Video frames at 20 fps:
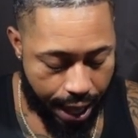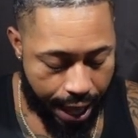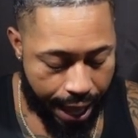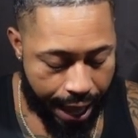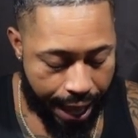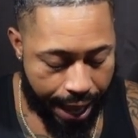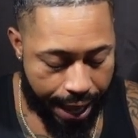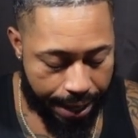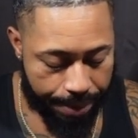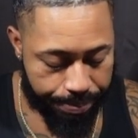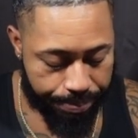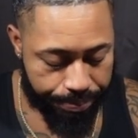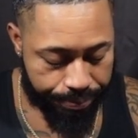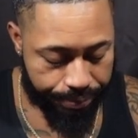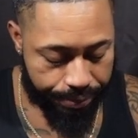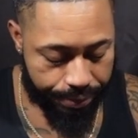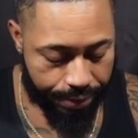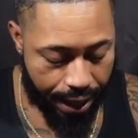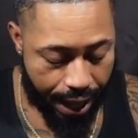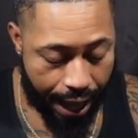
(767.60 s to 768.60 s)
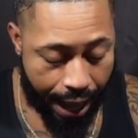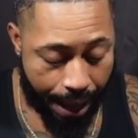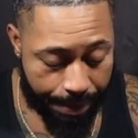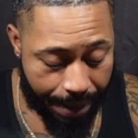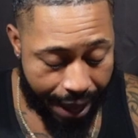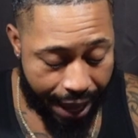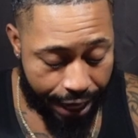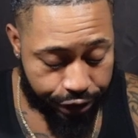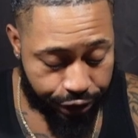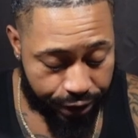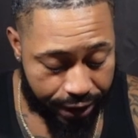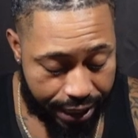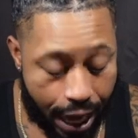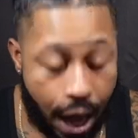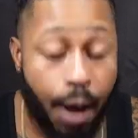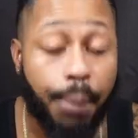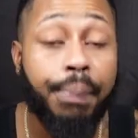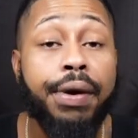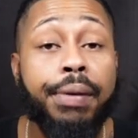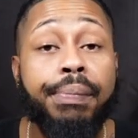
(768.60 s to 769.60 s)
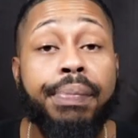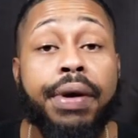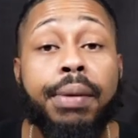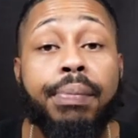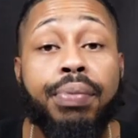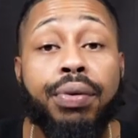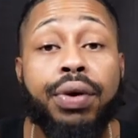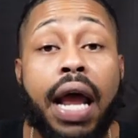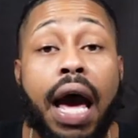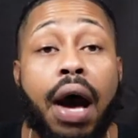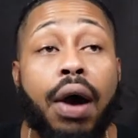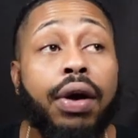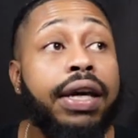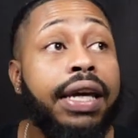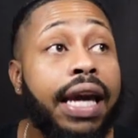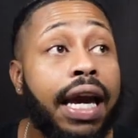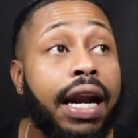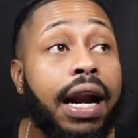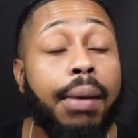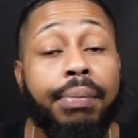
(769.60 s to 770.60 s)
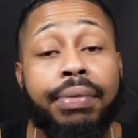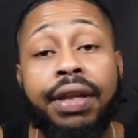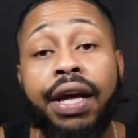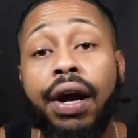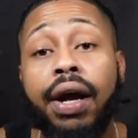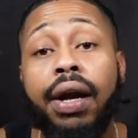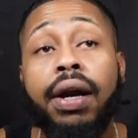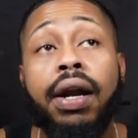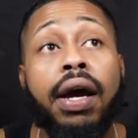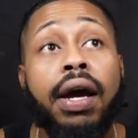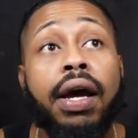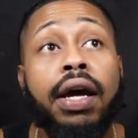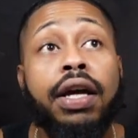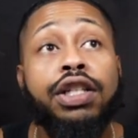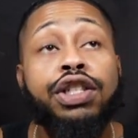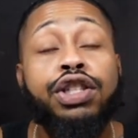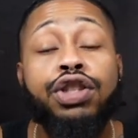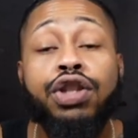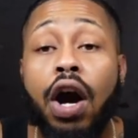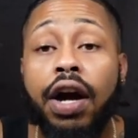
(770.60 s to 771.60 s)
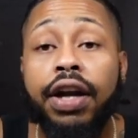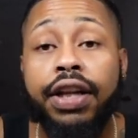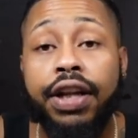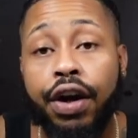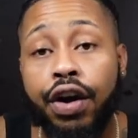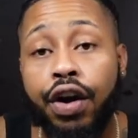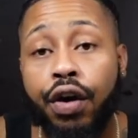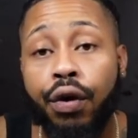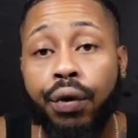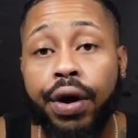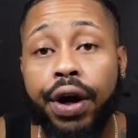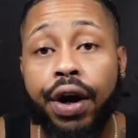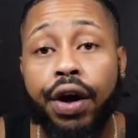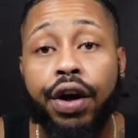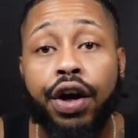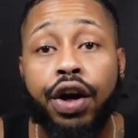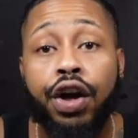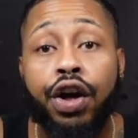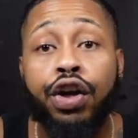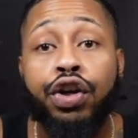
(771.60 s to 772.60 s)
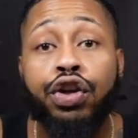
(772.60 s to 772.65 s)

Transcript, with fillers: I'm, I'm actually helping people now get up there and start their career.